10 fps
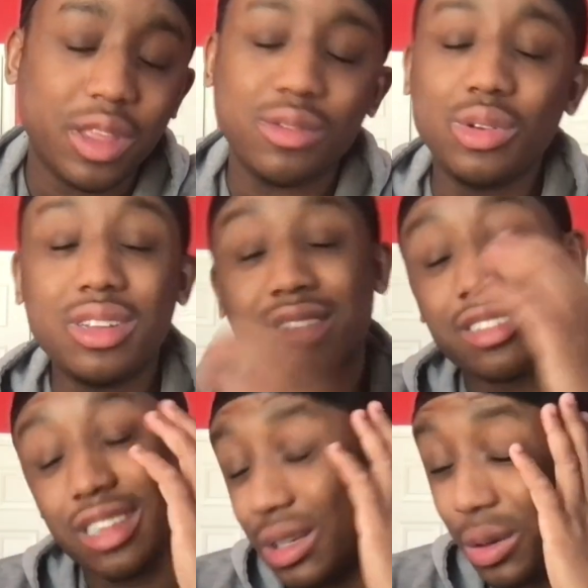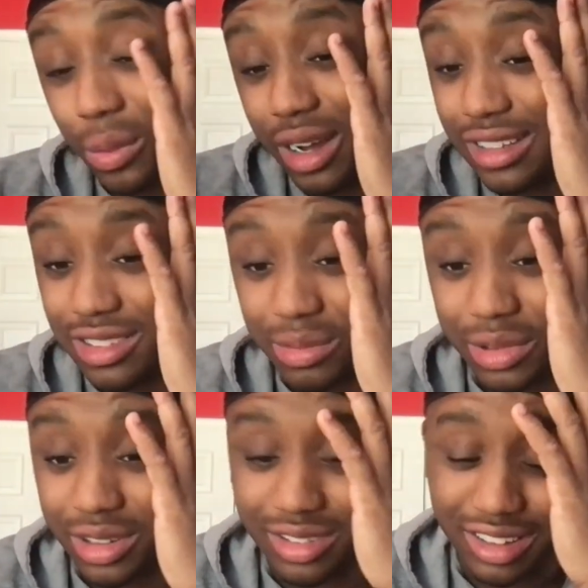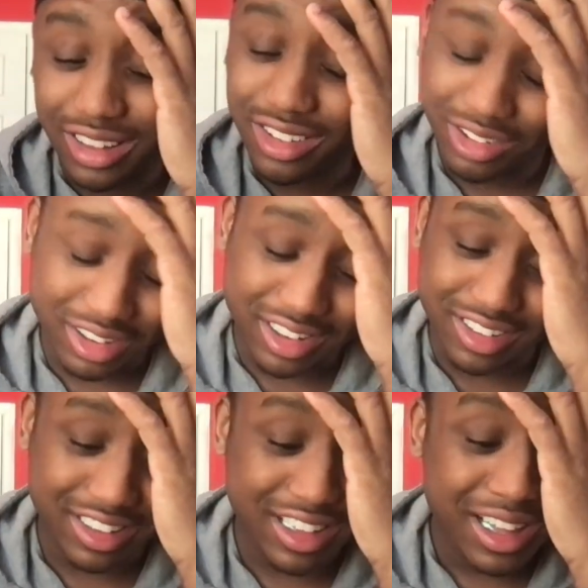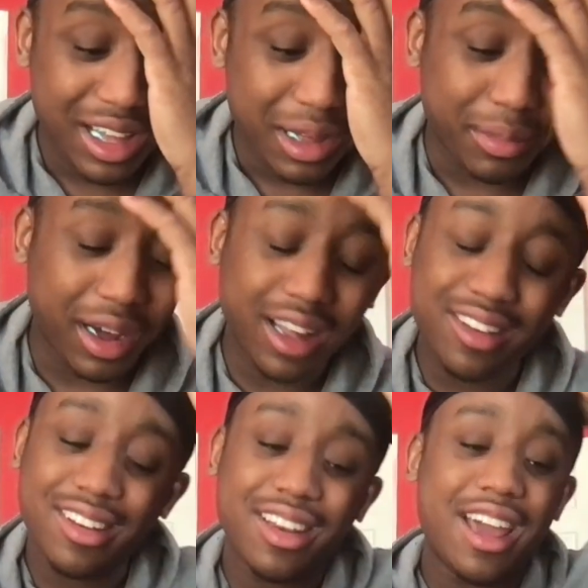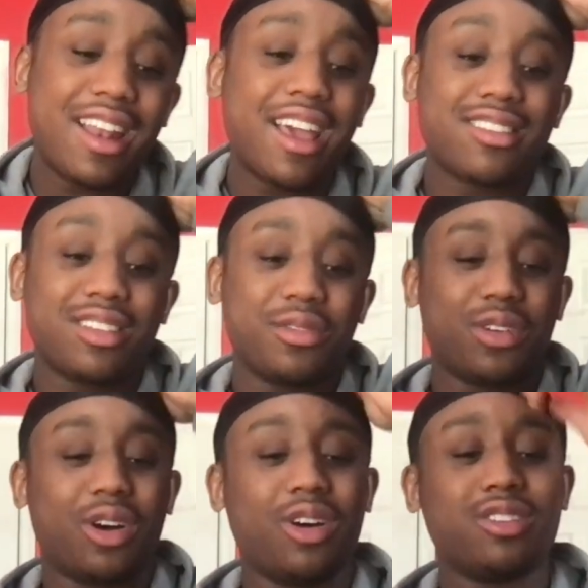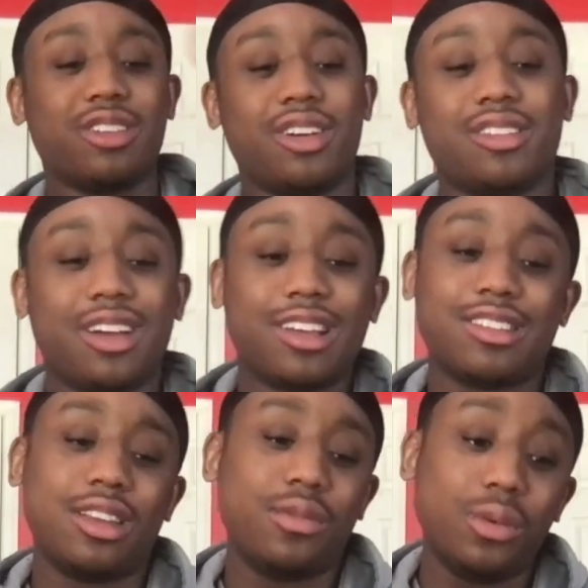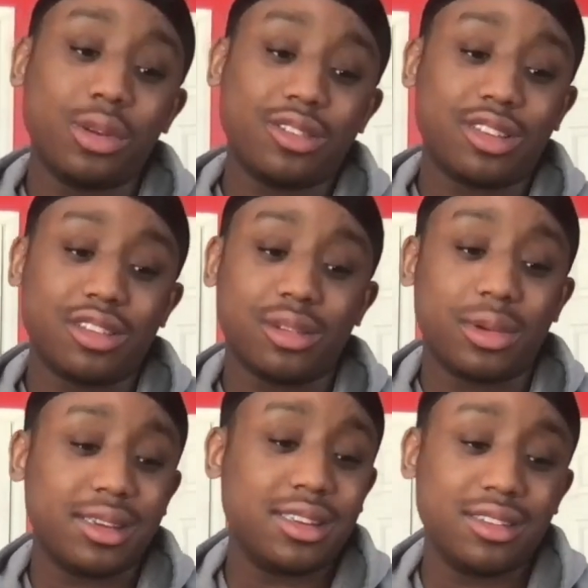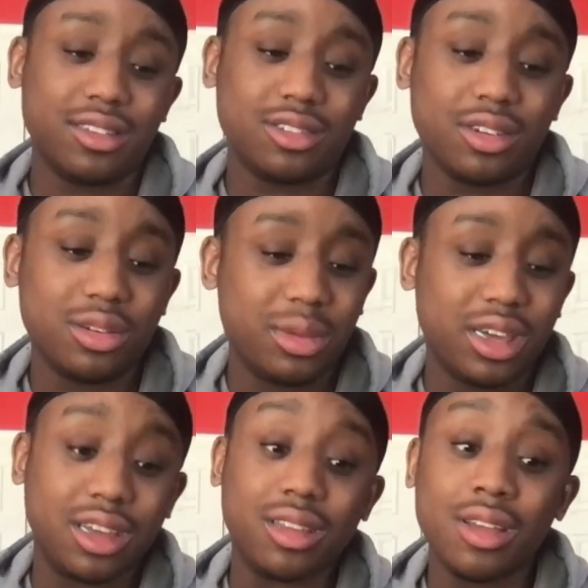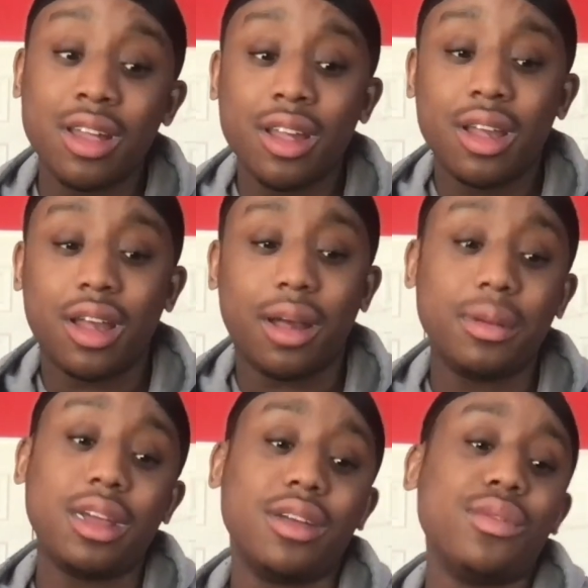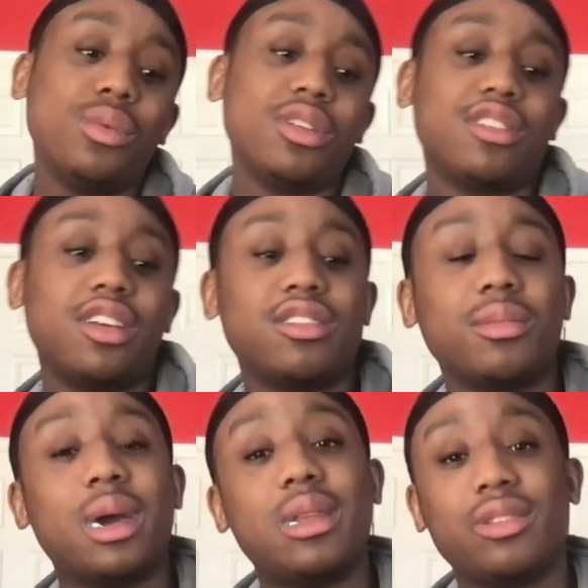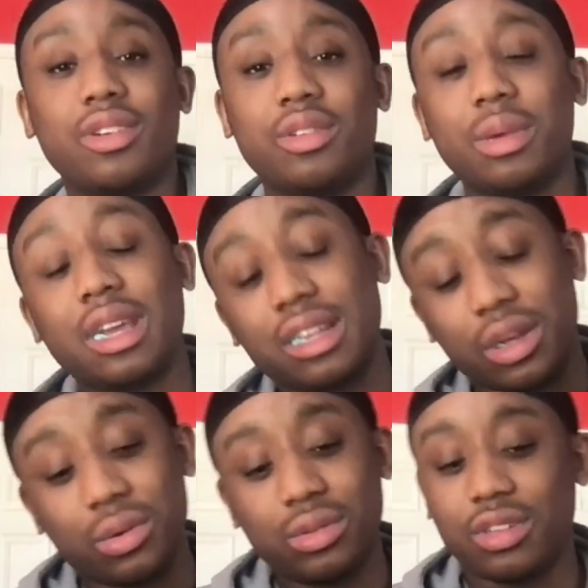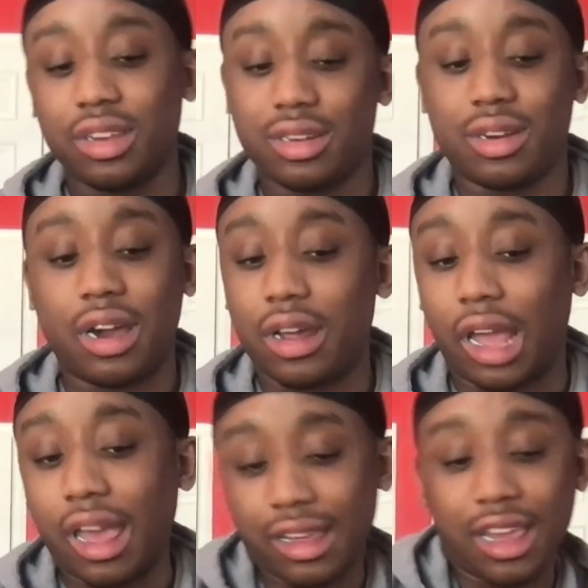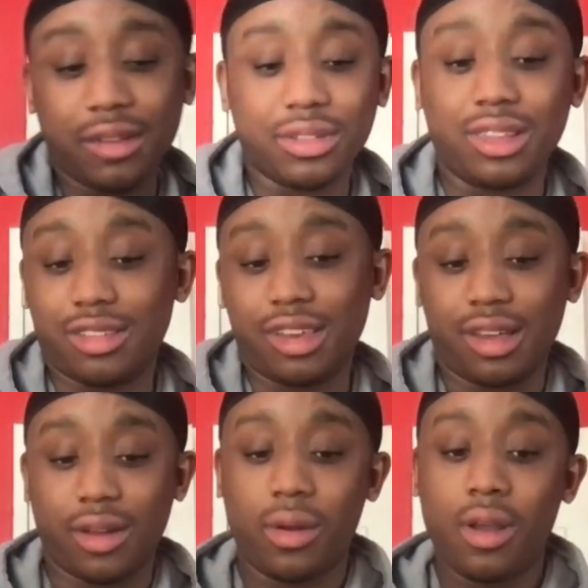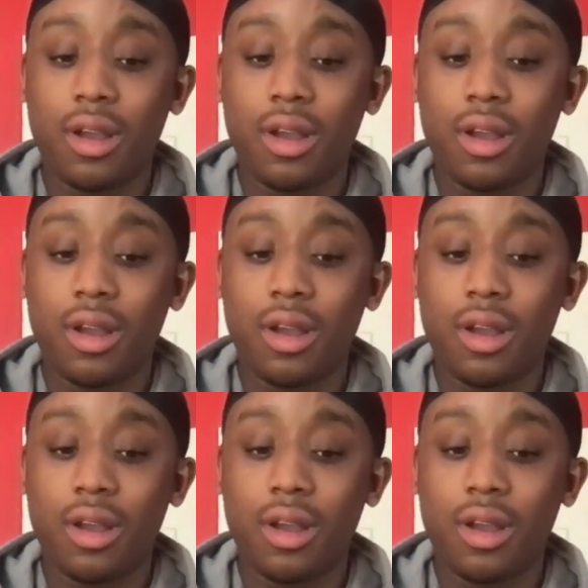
if you didn't see it, go watch it, bro. He's crazy. But other than that, that's it for the All-Stars. Like I said, if you want to say somebody didn't deserve to make it, if you want to say somebody deserved to make it, then who you taking out? I can't really take out